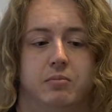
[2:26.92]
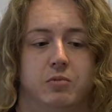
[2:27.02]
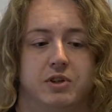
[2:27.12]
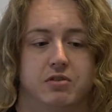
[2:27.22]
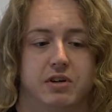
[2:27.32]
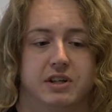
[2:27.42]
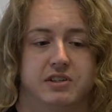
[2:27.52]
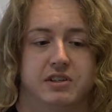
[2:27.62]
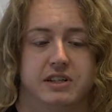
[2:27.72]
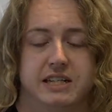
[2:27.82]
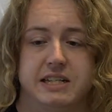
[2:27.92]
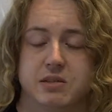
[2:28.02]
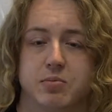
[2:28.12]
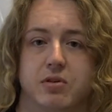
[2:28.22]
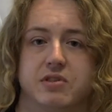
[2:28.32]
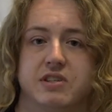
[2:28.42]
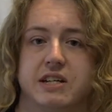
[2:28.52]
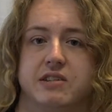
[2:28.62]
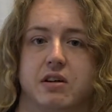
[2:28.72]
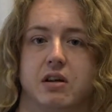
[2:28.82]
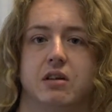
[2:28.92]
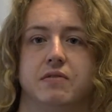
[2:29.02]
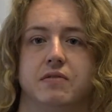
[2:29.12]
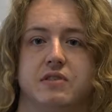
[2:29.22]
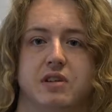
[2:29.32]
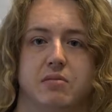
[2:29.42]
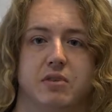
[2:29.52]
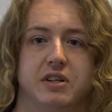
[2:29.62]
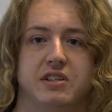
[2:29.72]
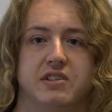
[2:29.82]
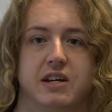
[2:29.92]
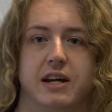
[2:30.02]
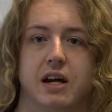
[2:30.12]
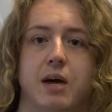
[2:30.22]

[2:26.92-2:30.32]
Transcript: we're trying to ease the process of somebody saying,